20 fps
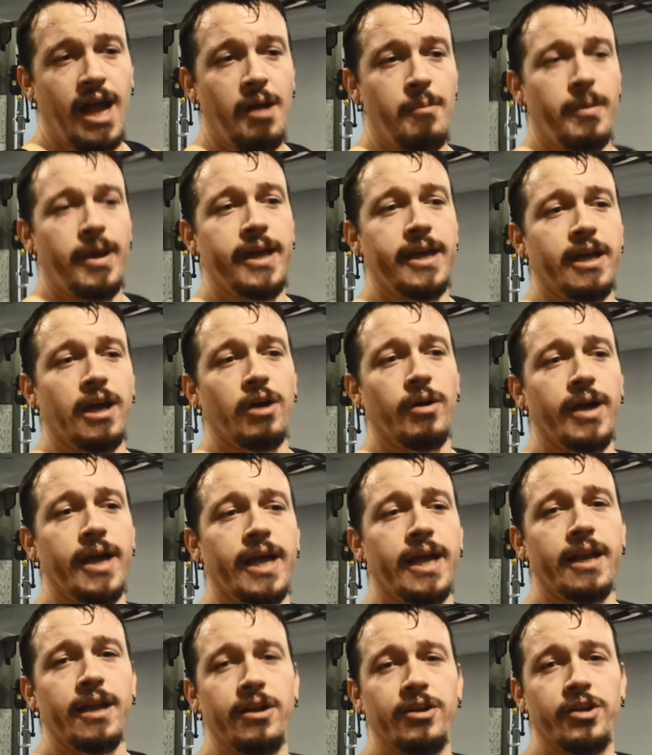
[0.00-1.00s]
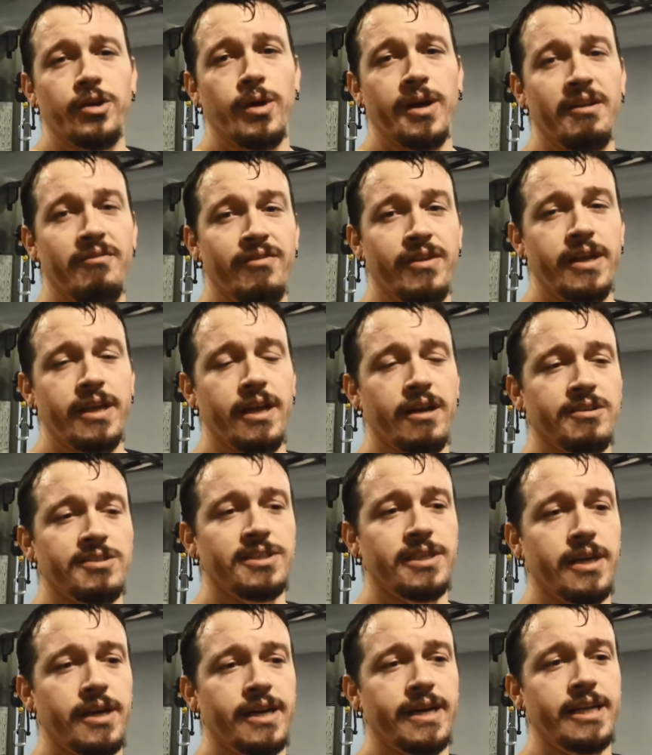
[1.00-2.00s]
I may go ahead and do a video
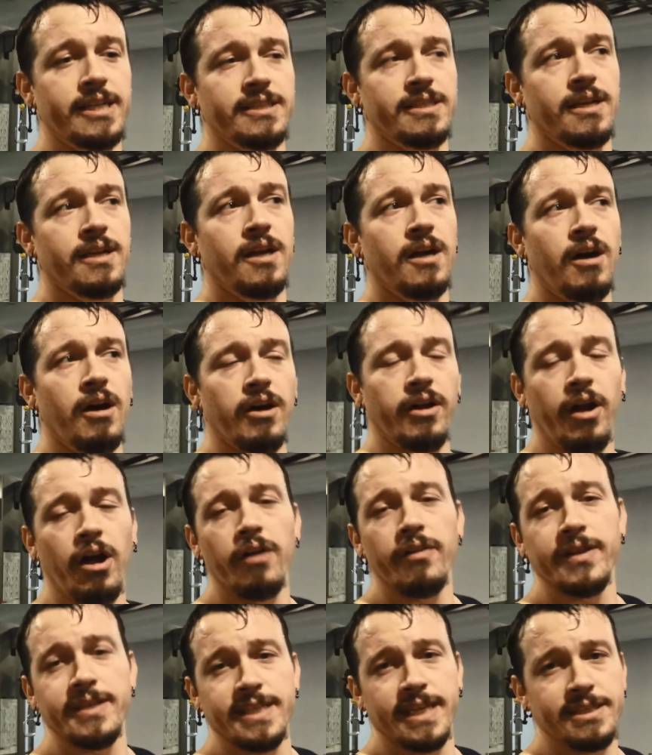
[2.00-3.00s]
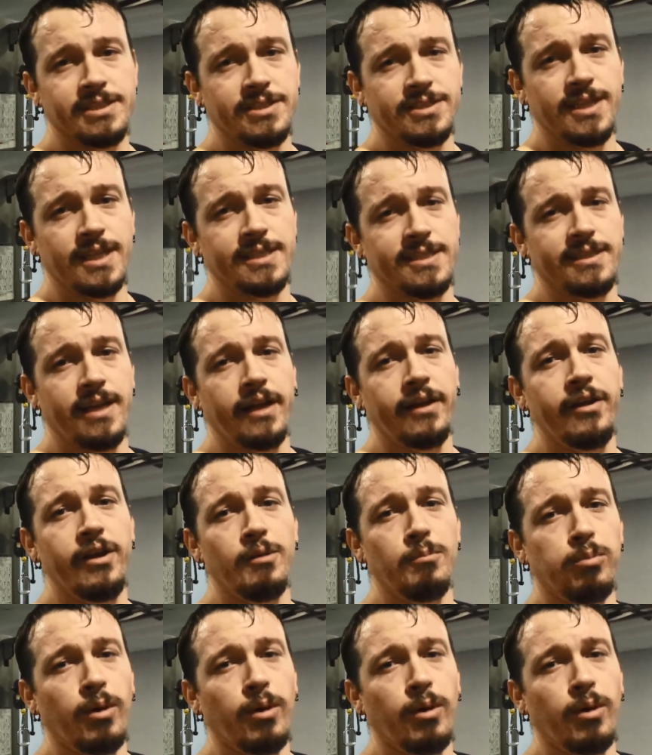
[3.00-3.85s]
series on all these exercises I do,